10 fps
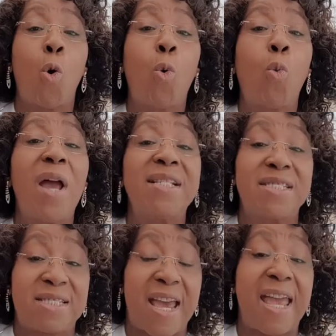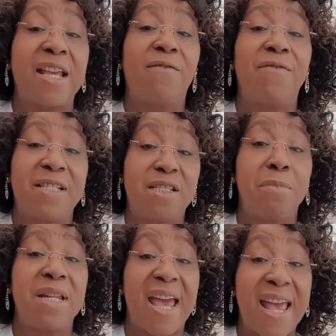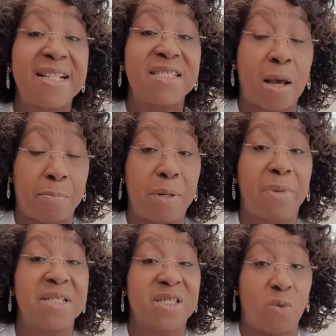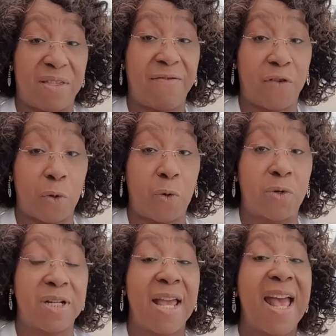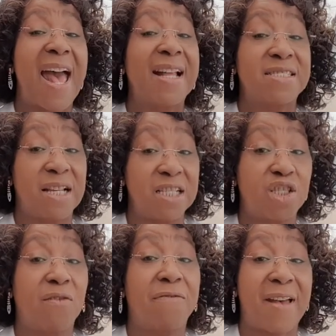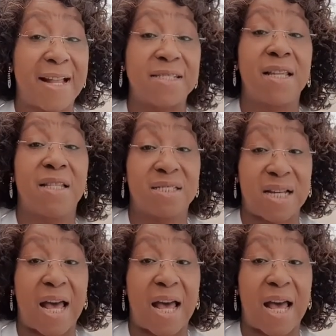Always take vitamin A supplements with food and a little fat in the